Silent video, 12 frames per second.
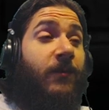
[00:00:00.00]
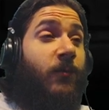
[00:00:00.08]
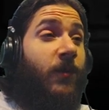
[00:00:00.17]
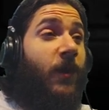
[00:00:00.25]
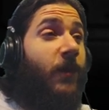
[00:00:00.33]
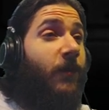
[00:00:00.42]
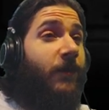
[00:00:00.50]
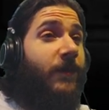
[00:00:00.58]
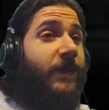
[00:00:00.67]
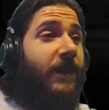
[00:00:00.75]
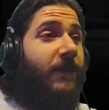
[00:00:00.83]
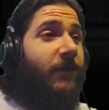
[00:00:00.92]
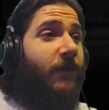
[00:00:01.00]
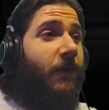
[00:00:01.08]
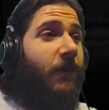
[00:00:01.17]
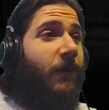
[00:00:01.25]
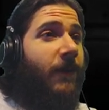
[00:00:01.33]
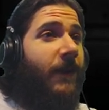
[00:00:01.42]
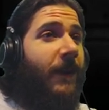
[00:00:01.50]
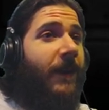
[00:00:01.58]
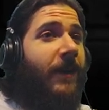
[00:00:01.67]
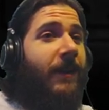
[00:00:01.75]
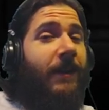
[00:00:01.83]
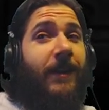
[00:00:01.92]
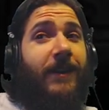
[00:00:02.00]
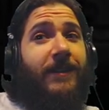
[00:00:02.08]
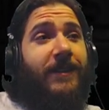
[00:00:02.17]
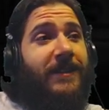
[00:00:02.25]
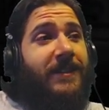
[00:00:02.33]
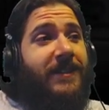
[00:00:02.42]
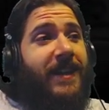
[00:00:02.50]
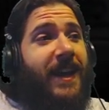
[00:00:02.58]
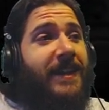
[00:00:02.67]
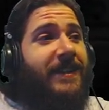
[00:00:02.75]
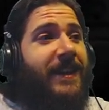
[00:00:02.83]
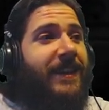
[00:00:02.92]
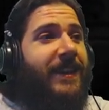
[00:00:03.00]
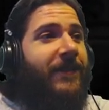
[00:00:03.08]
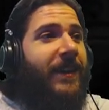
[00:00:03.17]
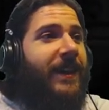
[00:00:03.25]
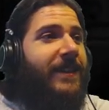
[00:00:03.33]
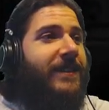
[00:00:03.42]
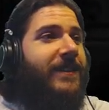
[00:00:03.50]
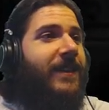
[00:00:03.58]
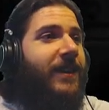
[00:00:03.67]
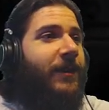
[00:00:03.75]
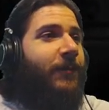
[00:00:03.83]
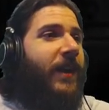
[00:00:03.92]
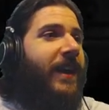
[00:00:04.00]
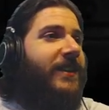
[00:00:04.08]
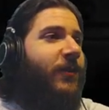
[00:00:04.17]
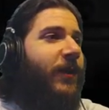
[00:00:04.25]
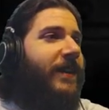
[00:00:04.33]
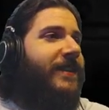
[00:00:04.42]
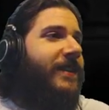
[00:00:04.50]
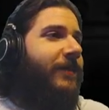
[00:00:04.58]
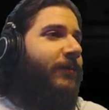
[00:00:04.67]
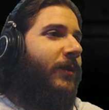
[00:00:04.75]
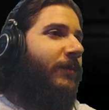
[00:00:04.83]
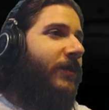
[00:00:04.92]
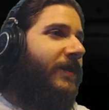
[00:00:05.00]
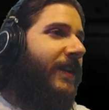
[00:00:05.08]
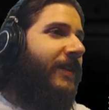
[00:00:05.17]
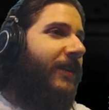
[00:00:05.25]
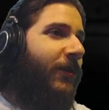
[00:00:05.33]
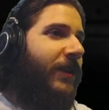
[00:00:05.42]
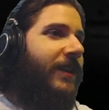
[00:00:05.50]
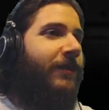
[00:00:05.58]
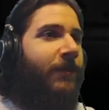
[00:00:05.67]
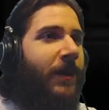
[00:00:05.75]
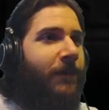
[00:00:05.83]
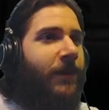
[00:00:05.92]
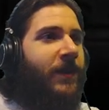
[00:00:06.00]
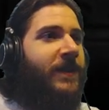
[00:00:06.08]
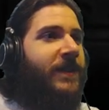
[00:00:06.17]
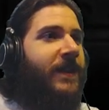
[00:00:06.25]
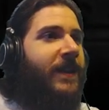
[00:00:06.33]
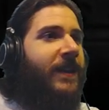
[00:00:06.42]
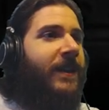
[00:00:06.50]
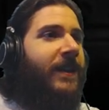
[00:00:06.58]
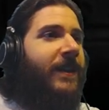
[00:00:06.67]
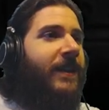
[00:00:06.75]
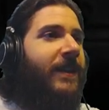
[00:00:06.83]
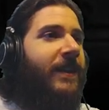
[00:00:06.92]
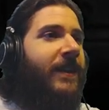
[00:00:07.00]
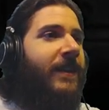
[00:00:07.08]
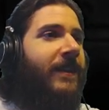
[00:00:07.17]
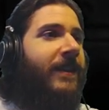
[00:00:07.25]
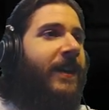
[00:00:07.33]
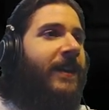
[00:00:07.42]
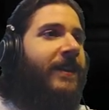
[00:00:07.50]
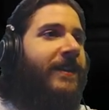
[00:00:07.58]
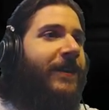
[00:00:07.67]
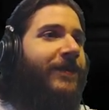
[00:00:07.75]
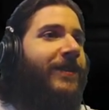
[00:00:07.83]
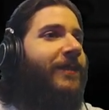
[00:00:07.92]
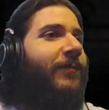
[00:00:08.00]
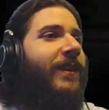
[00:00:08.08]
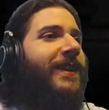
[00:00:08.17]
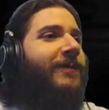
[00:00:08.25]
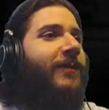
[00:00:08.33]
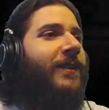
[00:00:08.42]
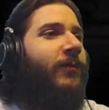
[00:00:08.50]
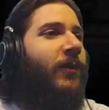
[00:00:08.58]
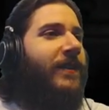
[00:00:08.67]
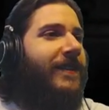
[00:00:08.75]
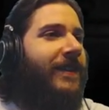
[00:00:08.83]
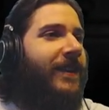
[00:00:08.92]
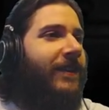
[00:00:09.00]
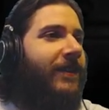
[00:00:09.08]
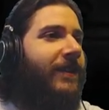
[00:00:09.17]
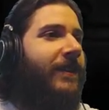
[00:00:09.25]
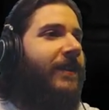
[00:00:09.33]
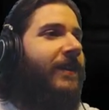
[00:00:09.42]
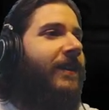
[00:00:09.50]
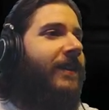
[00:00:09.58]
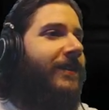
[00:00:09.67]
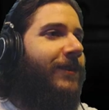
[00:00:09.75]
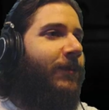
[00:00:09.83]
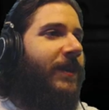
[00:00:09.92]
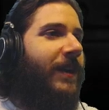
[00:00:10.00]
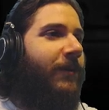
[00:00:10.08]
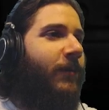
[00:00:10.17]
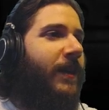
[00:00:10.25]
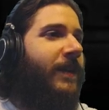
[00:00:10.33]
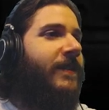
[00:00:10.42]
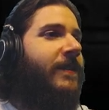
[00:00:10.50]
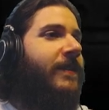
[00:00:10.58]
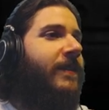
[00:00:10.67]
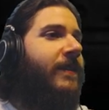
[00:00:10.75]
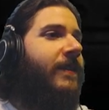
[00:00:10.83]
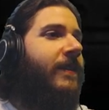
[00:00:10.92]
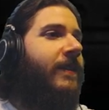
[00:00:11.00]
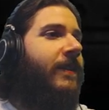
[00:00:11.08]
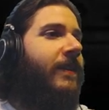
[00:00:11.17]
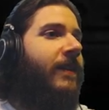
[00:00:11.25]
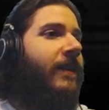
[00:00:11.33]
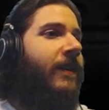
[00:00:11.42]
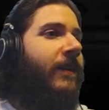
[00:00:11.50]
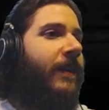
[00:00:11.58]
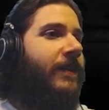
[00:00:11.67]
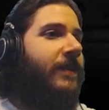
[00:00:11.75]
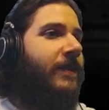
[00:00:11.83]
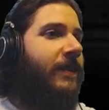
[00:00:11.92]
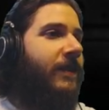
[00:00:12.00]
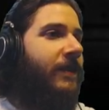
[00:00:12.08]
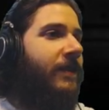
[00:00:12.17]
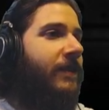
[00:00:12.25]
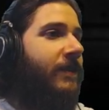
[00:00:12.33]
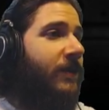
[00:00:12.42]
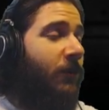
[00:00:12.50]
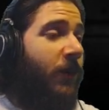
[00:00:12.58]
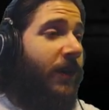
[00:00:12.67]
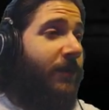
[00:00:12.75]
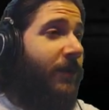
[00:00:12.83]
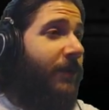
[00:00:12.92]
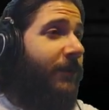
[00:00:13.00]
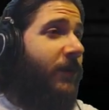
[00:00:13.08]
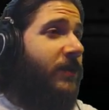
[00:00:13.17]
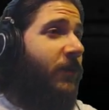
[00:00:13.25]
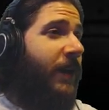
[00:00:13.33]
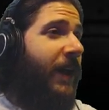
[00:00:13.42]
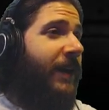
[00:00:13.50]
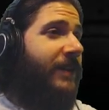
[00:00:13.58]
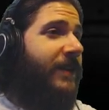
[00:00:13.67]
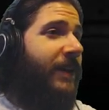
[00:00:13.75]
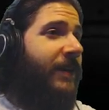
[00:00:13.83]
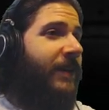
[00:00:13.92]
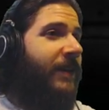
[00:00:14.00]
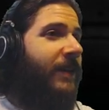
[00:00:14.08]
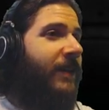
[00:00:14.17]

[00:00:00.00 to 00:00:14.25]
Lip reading: Well, just assassinate them, I guess. Your plan's quite simple. Pretend to greet the members, then deftly prick them with a poison needle. They should be dead in minutes. Alright. So you walk up to the first one, hand extended.